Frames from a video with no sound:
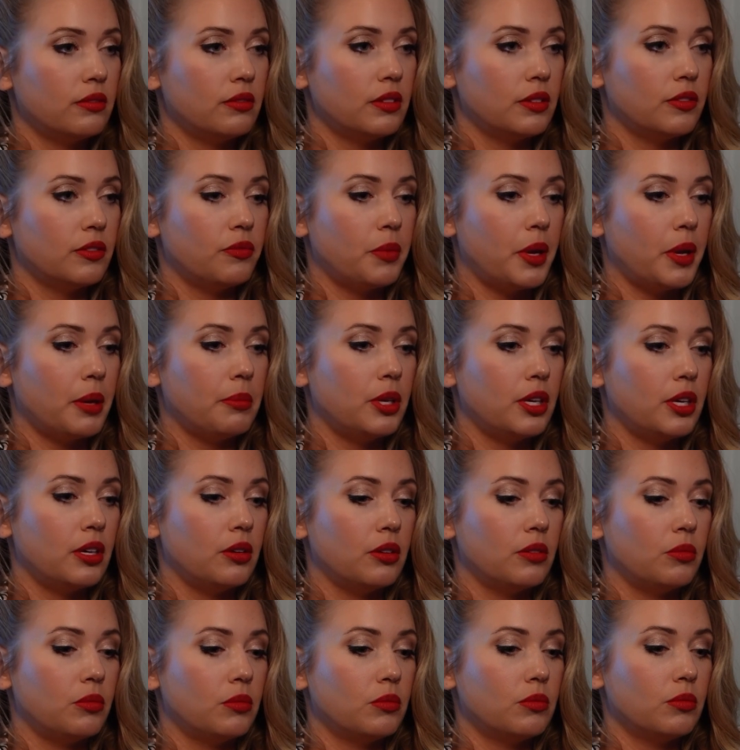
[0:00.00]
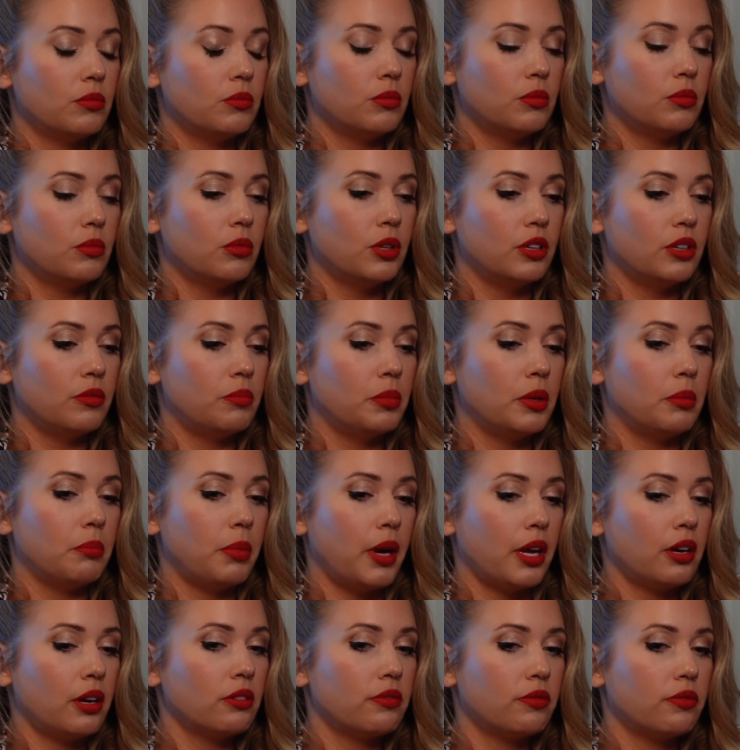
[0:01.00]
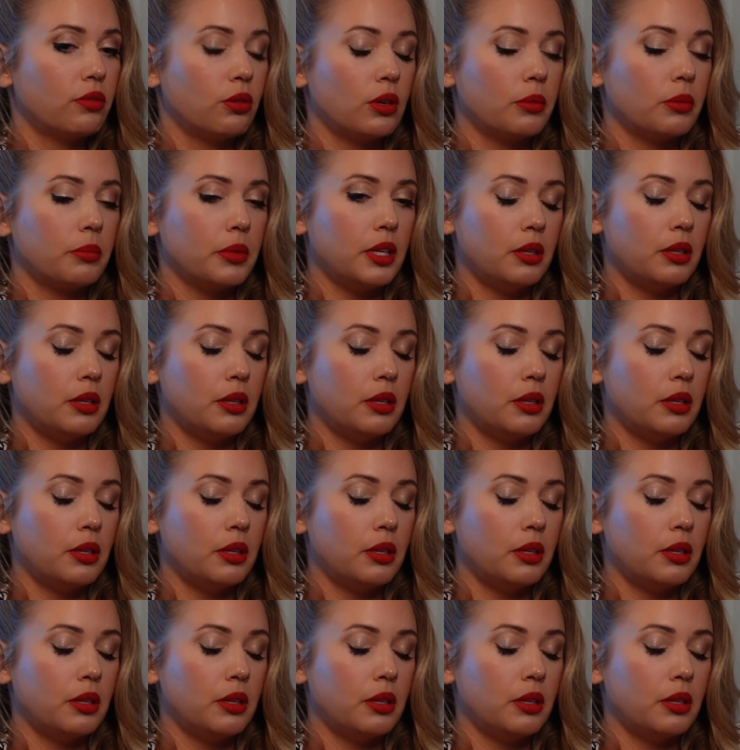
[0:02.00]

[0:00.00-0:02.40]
maybe it would have been better for me.